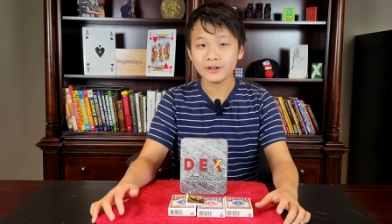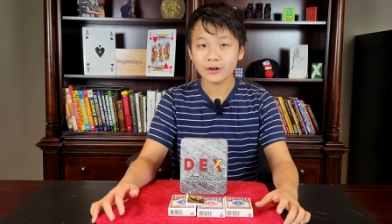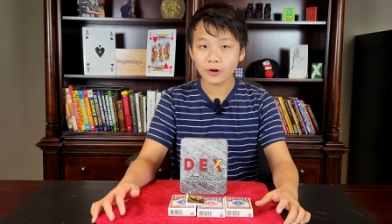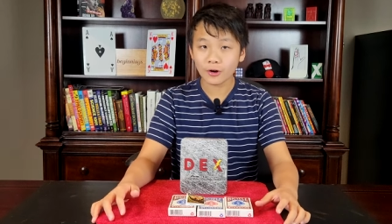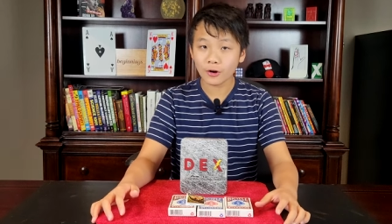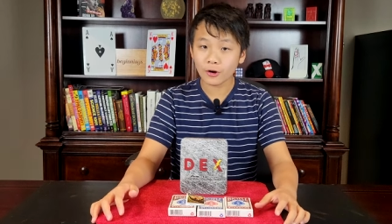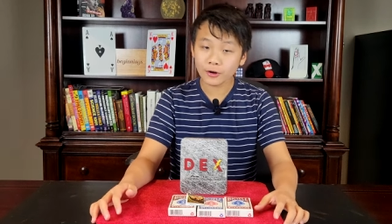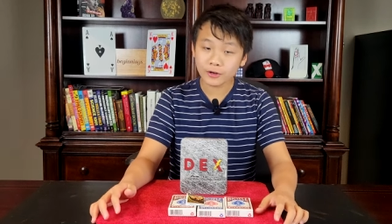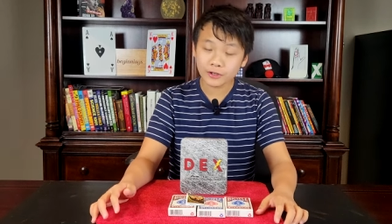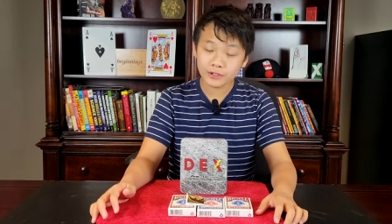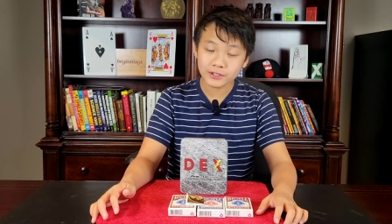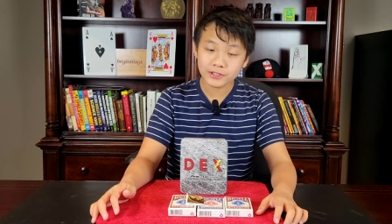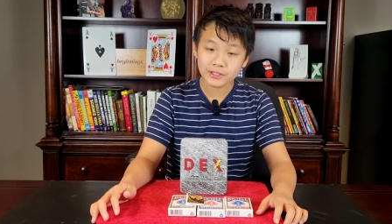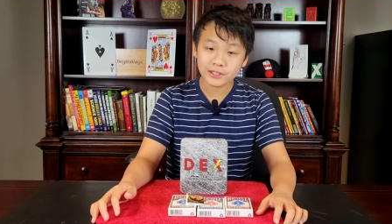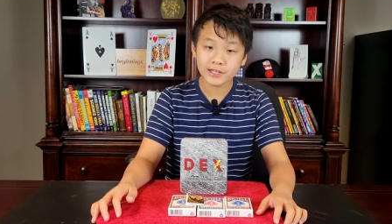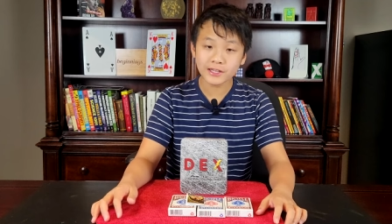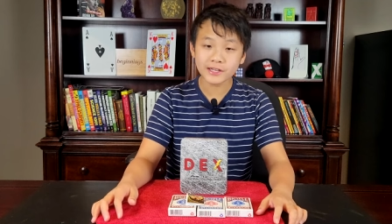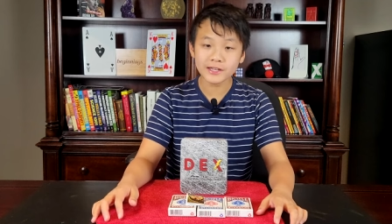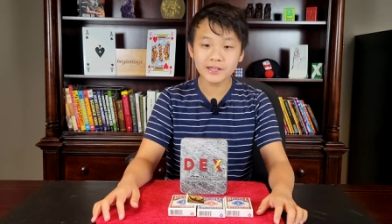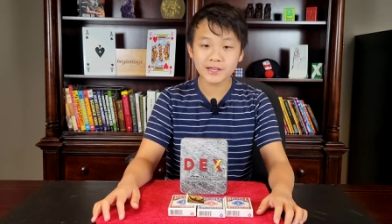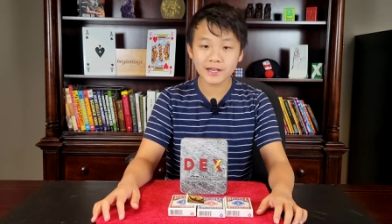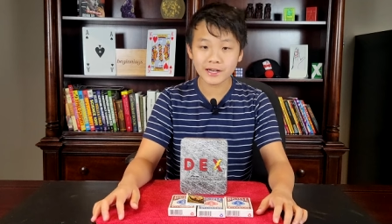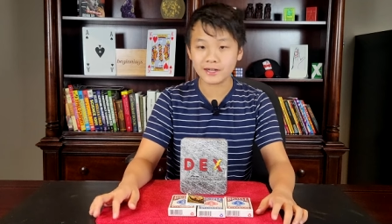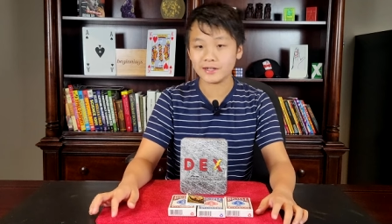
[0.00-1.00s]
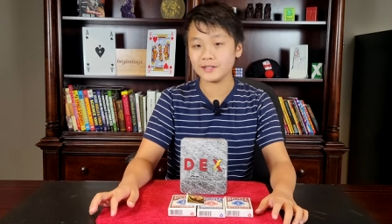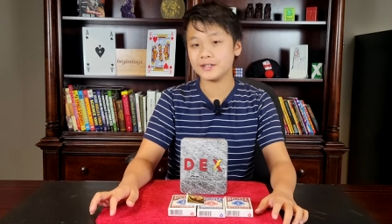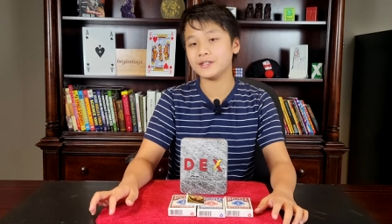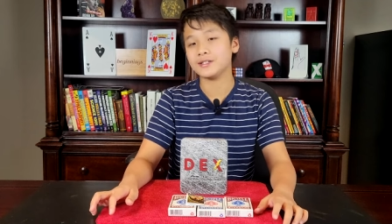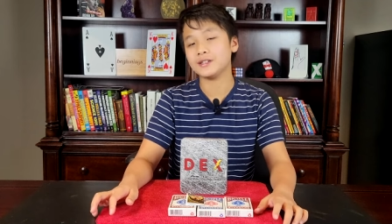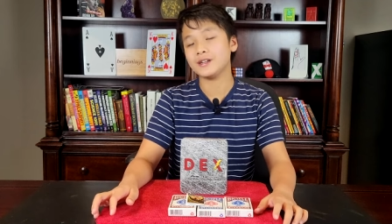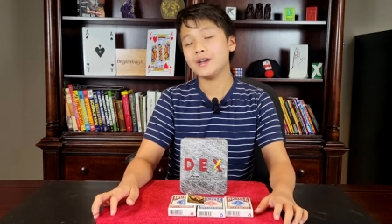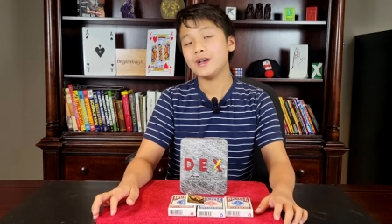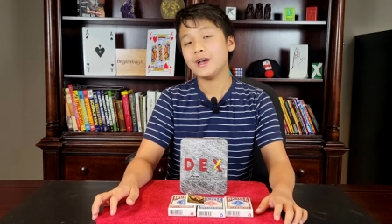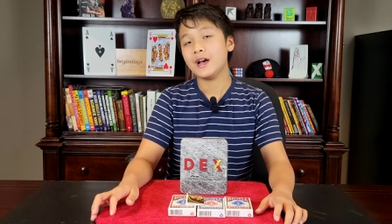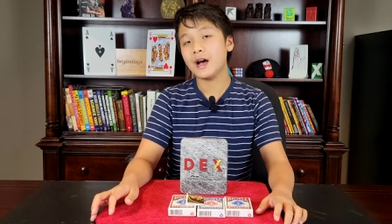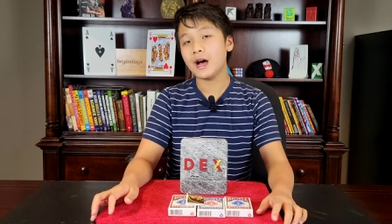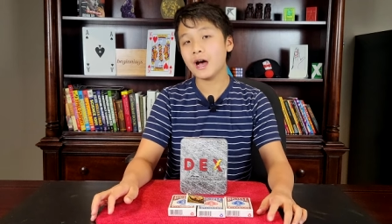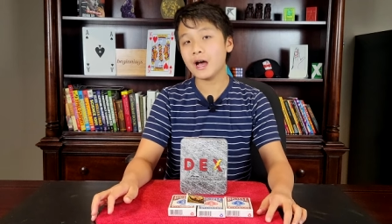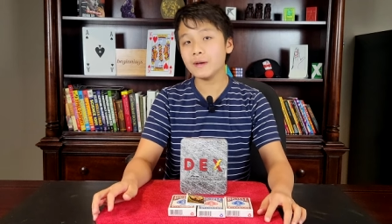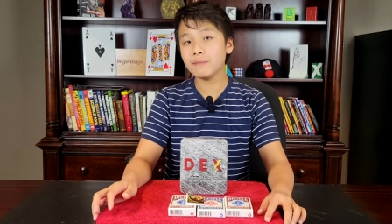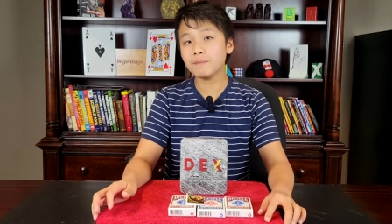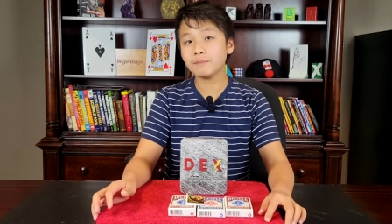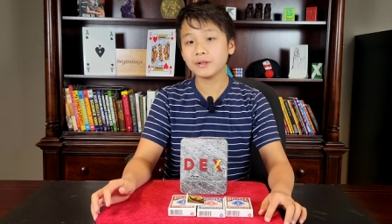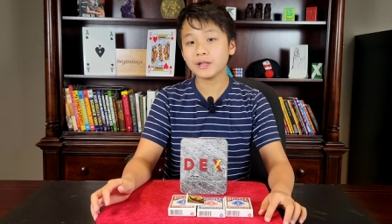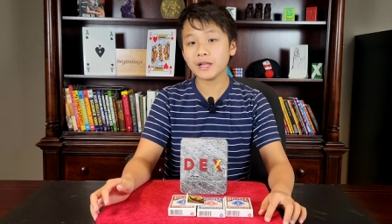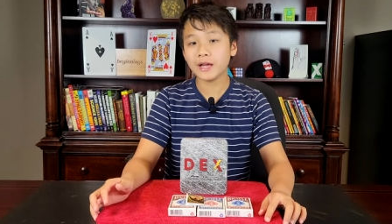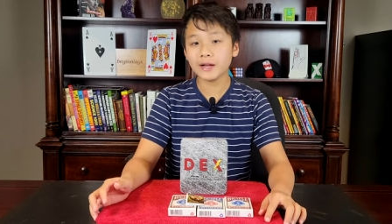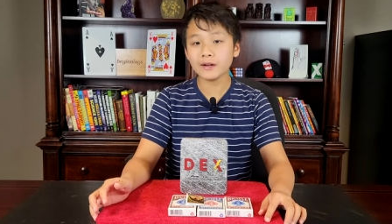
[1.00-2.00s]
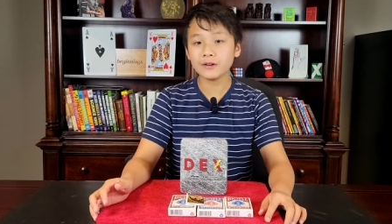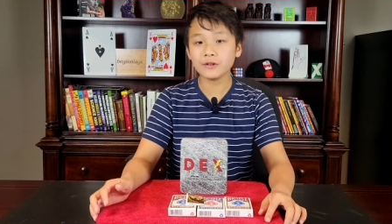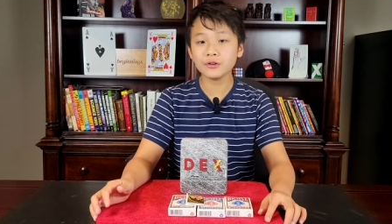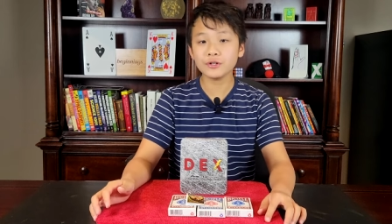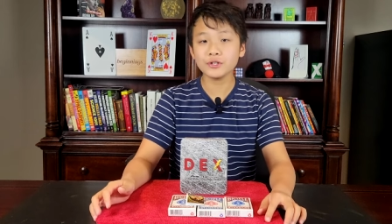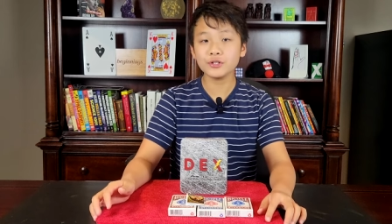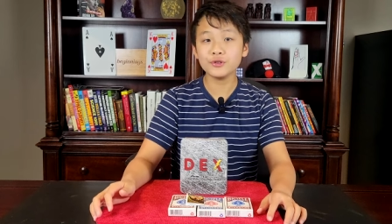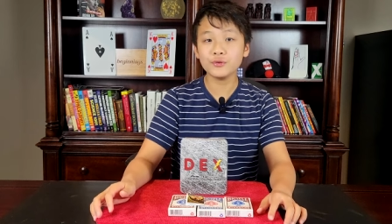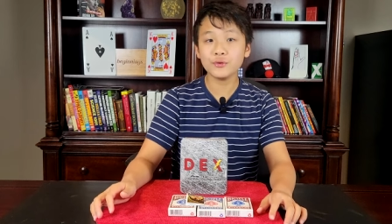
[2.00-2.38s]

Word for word: Honestly, yes. I plan on